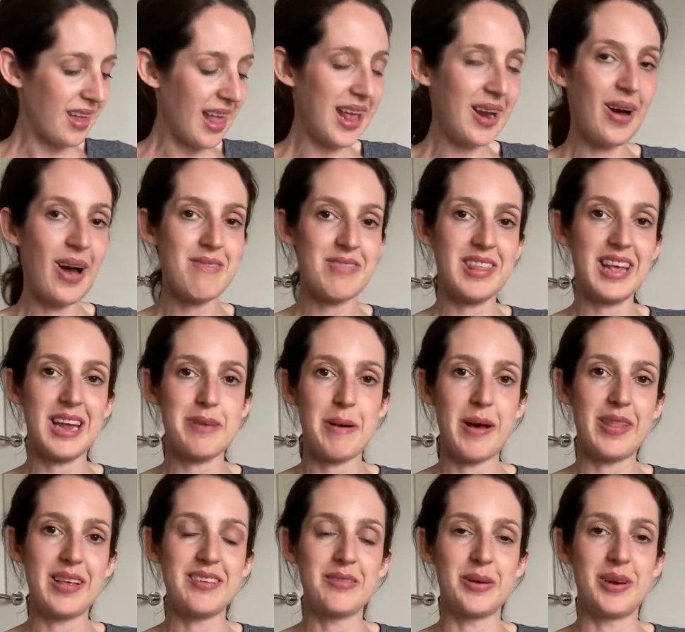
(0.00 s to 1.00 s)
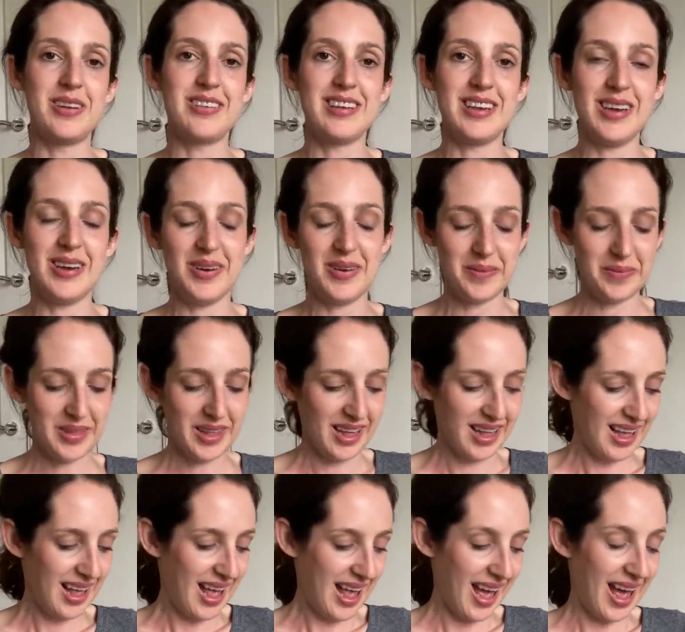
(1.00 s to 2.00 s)
and I'll have a think about this one too.
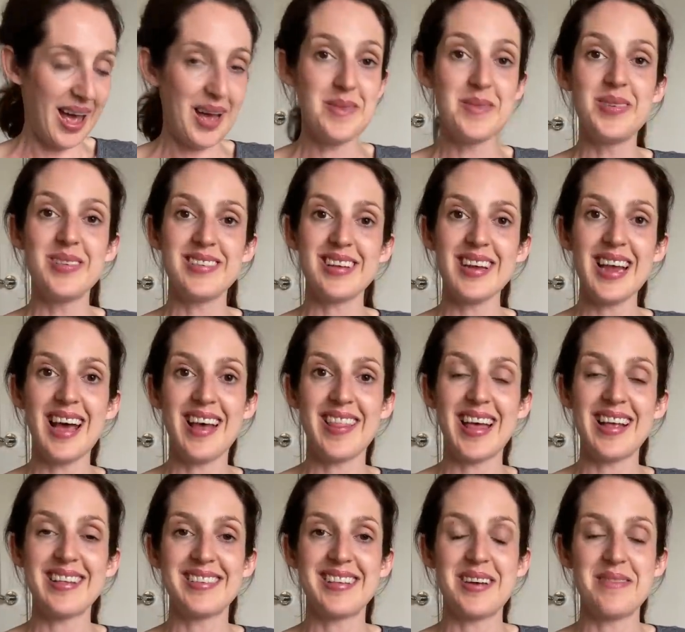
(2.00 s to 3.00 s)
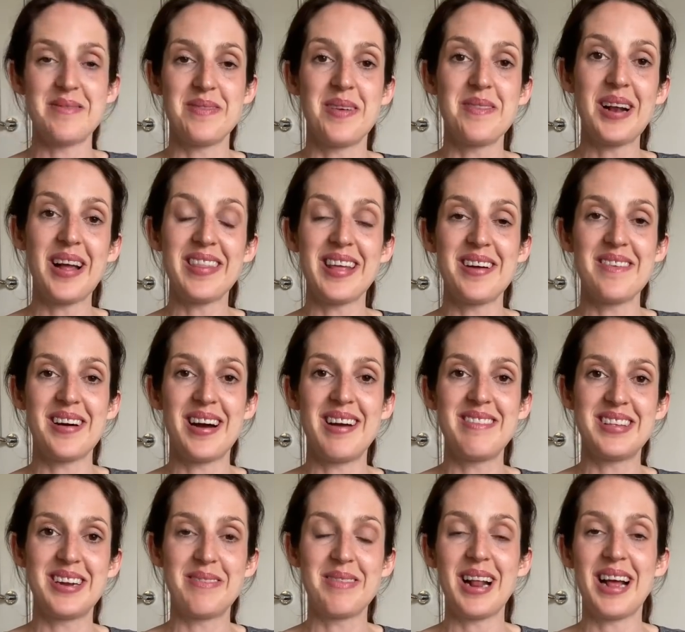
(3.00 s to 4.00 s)
Um, so yeah, that's um, I'm glad they
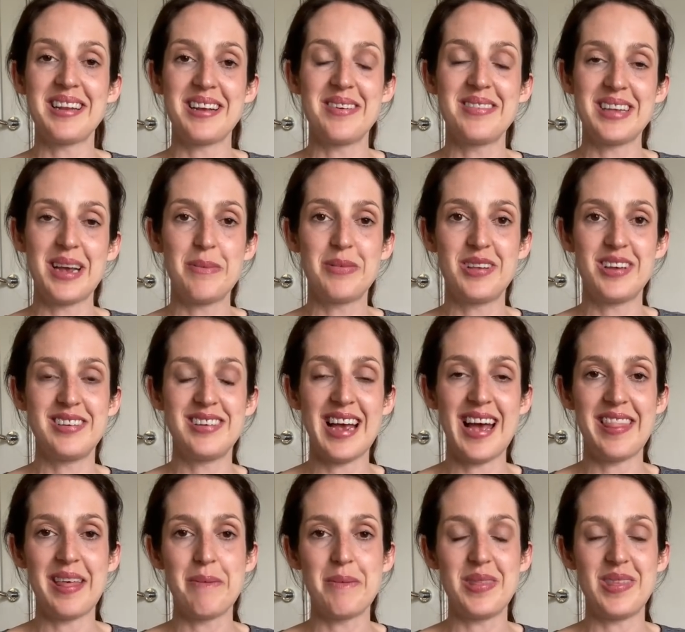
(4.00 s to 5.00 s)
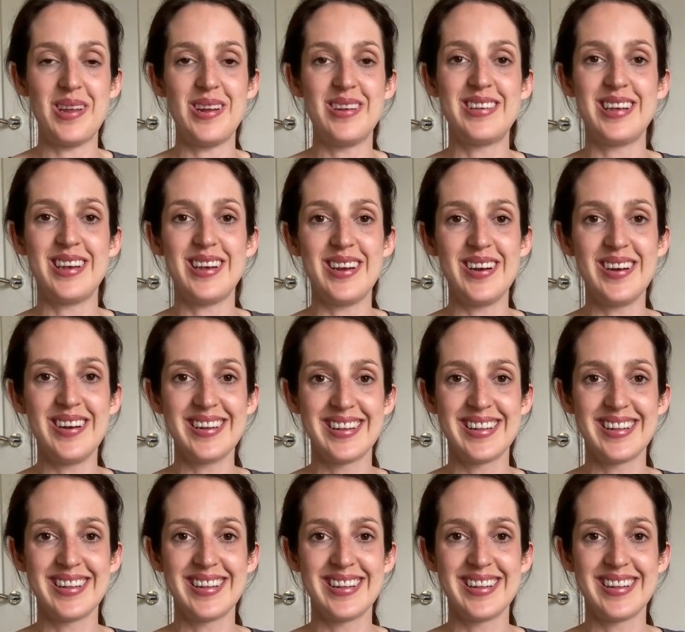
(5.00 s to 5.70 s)
arrived and I'm glad I was able to share them with you too.